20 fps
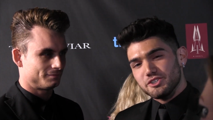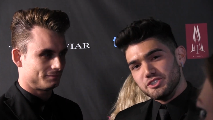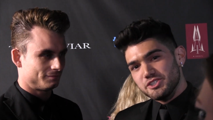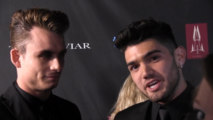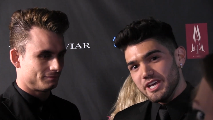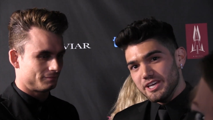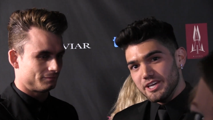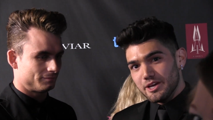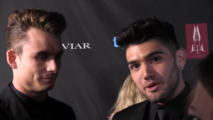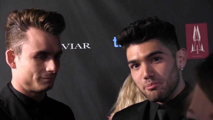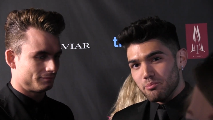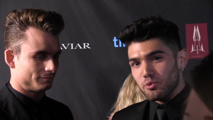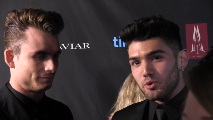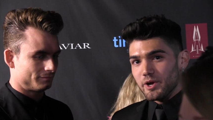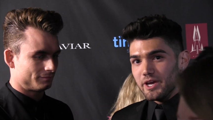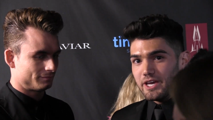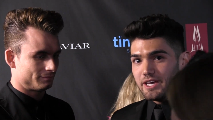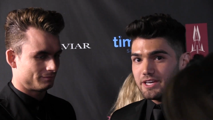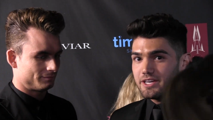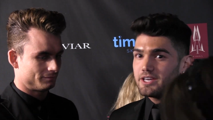Speaker 1: just taking a
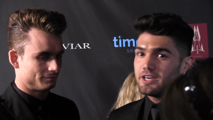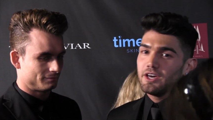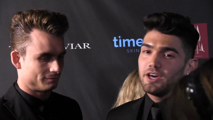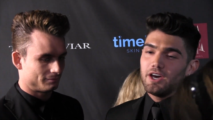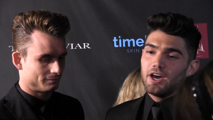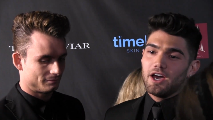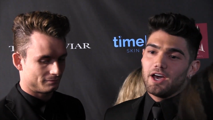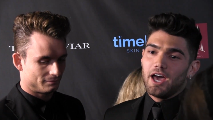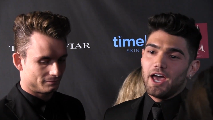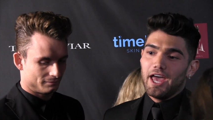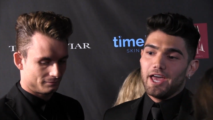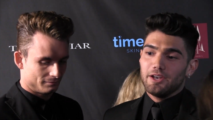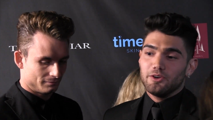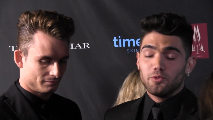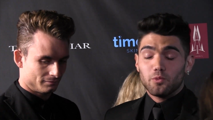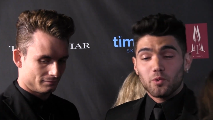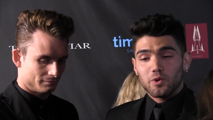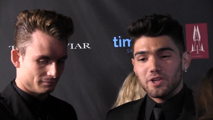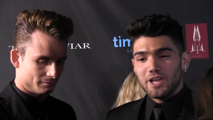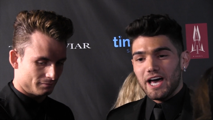break
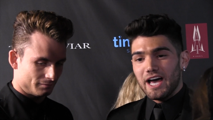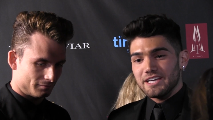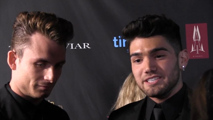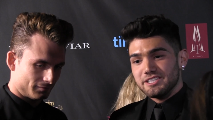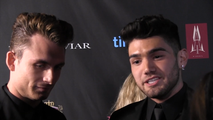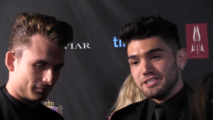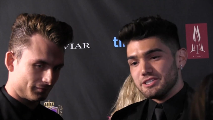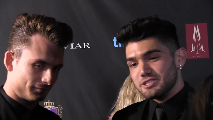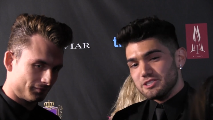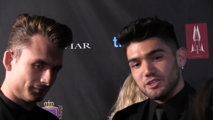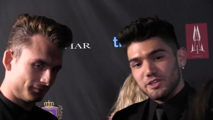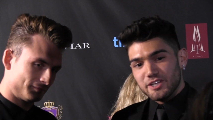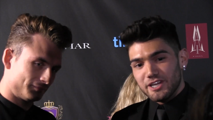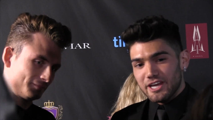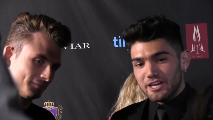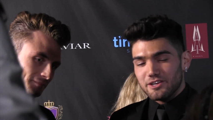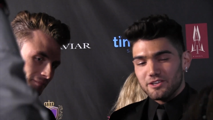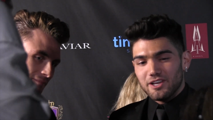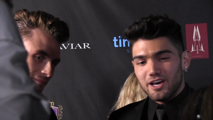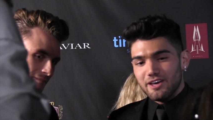and relaxing and just
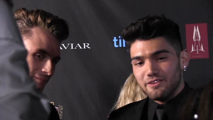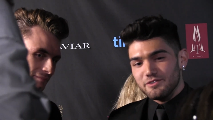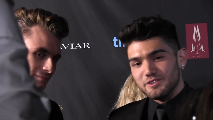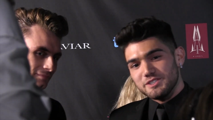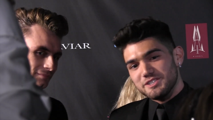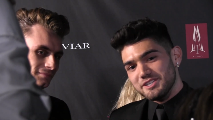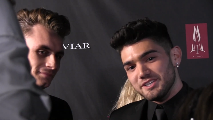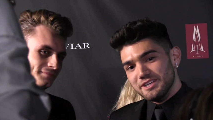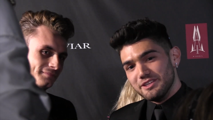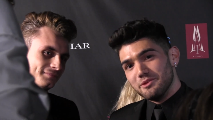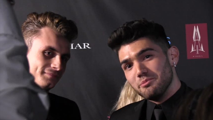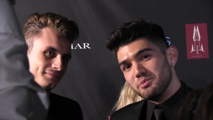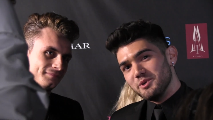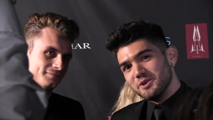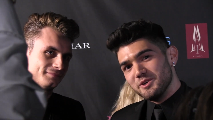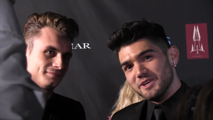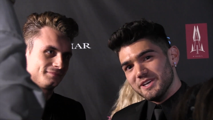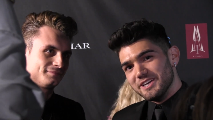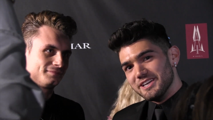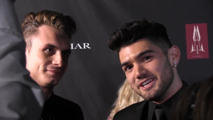looking at your life and seeing the
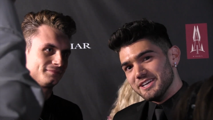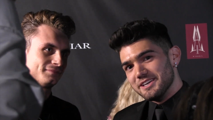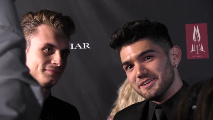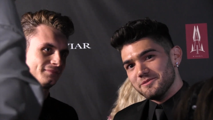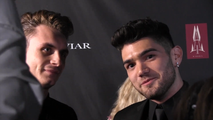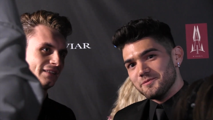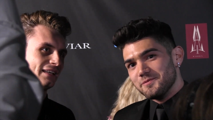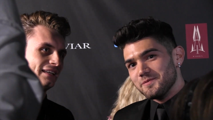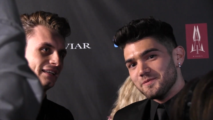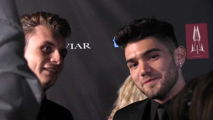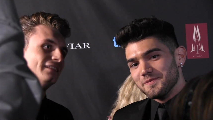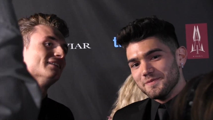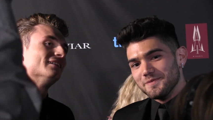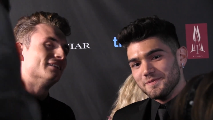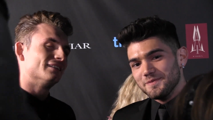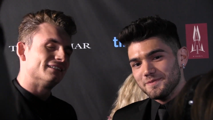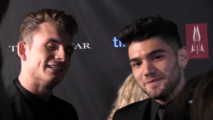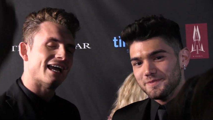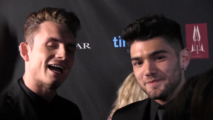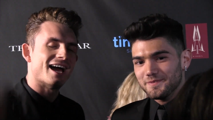beauty in it.
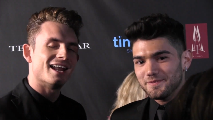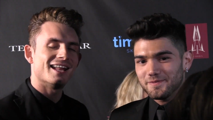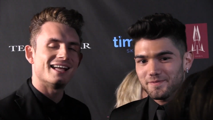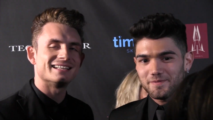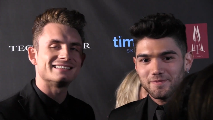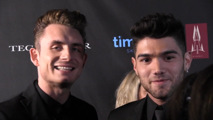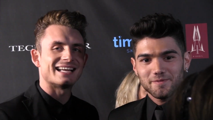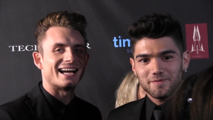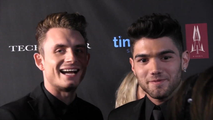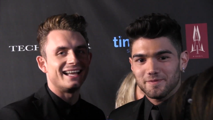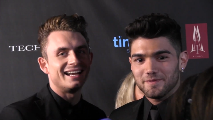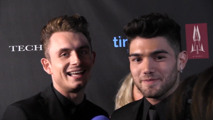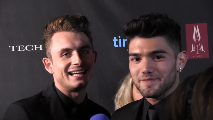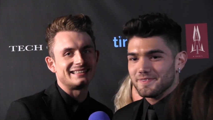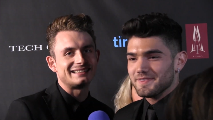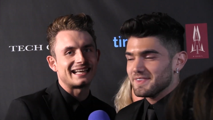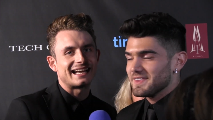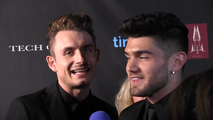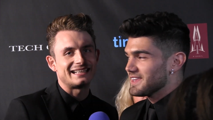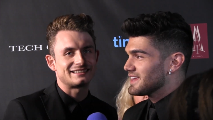Yeah, I like that. I
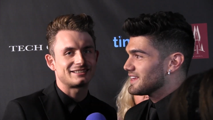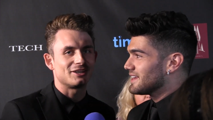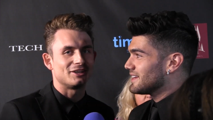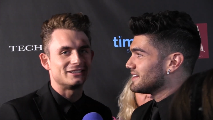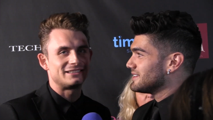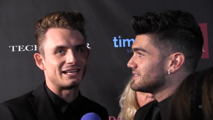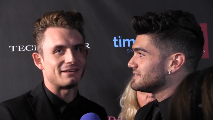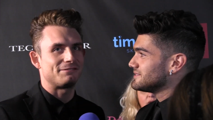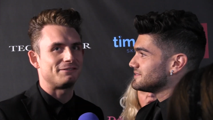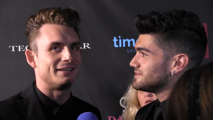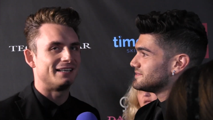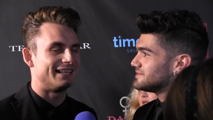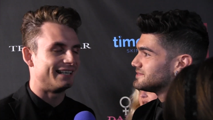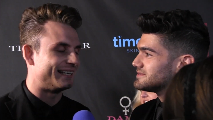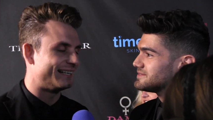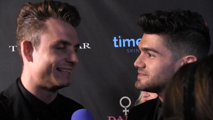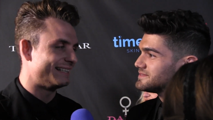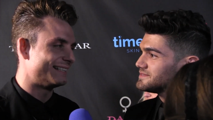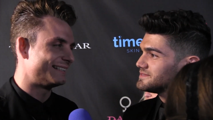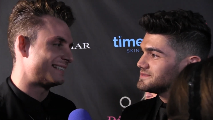like
Speaker 2: that. It's got
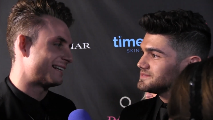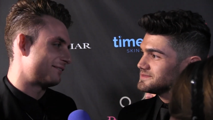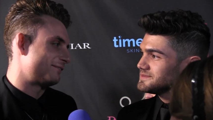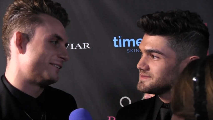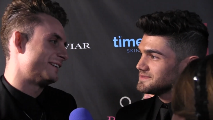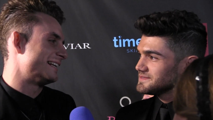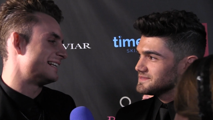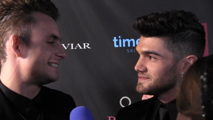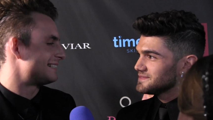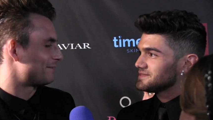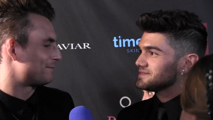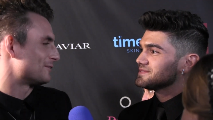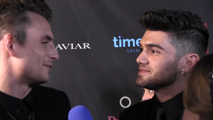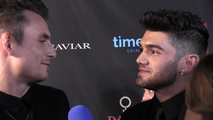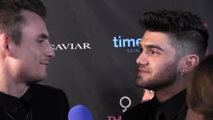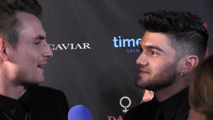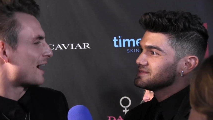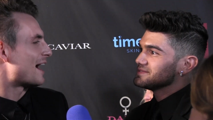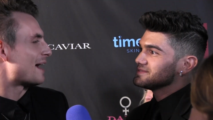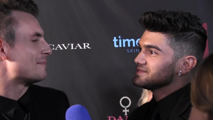definitely, definitely
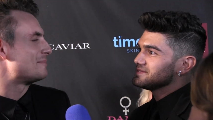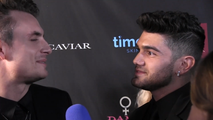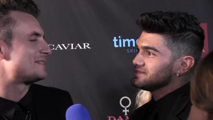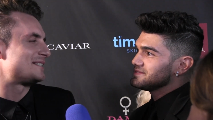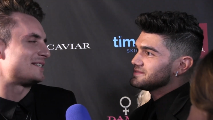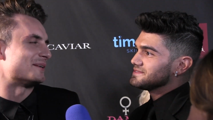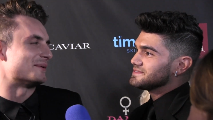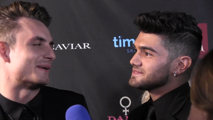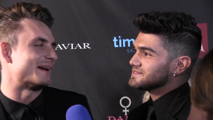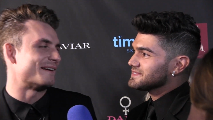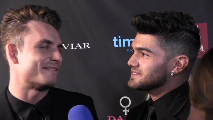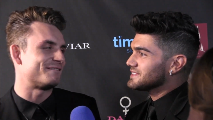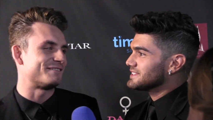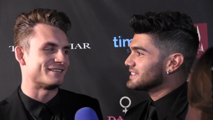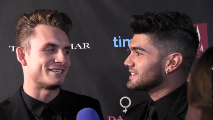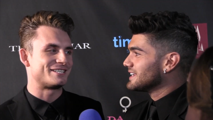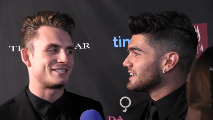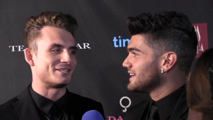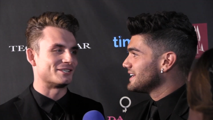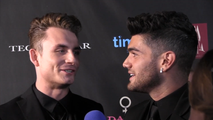different vibes to it
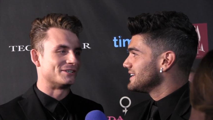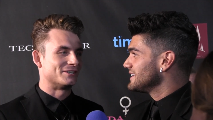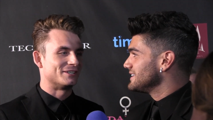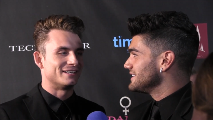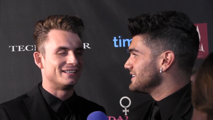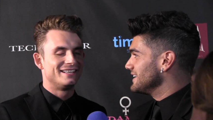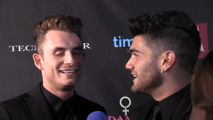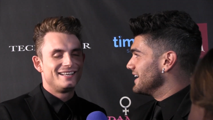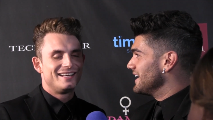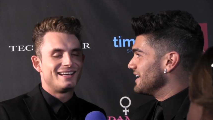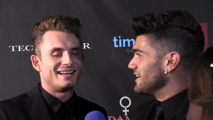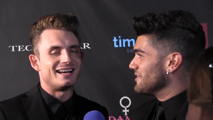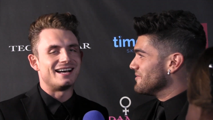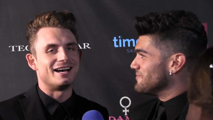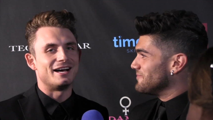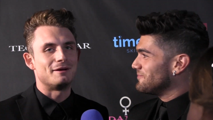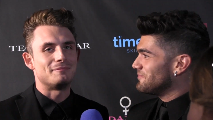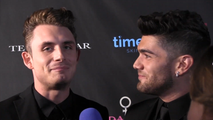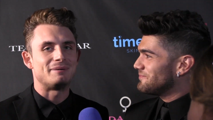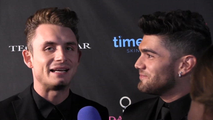for sure.
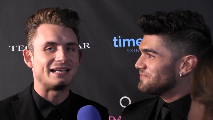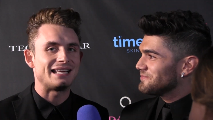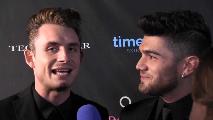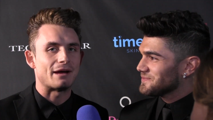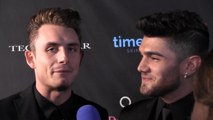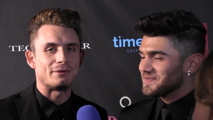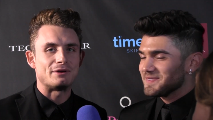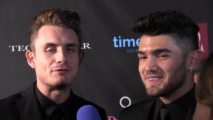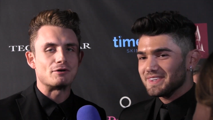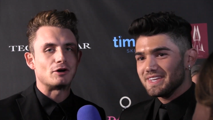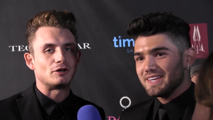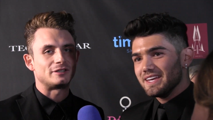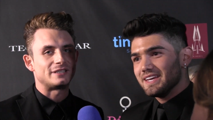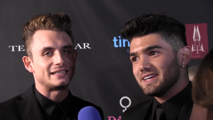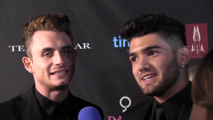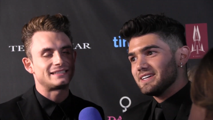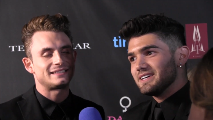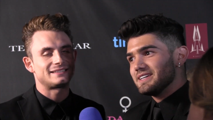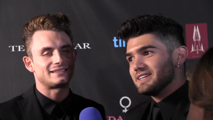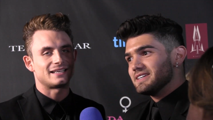Yeah. Um, but yeah, we wrote
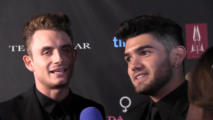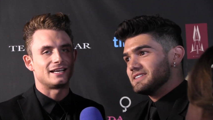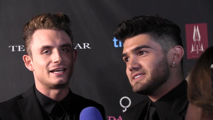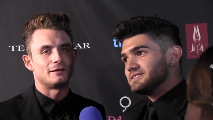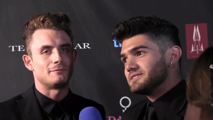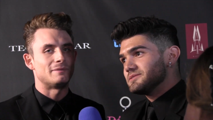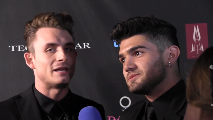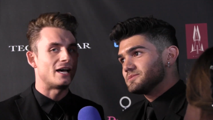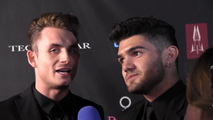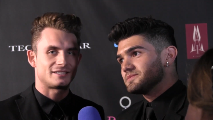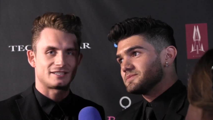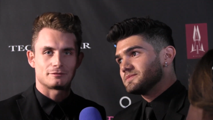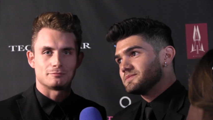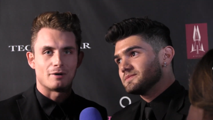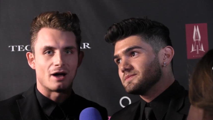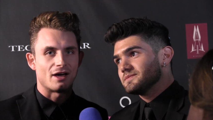this um, last